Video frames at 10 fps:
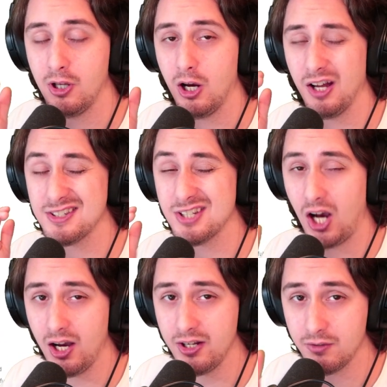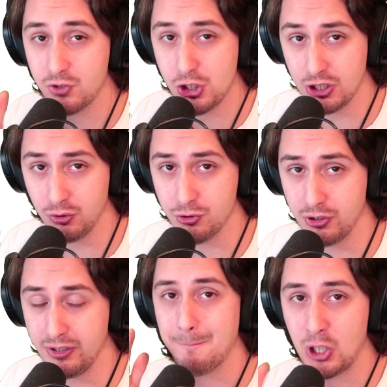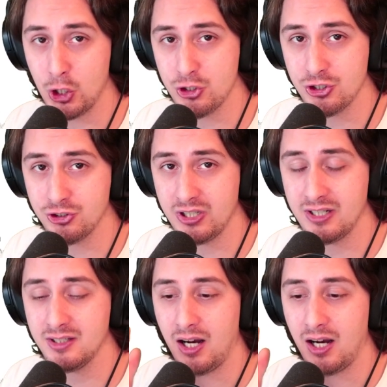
a ton of children purchasing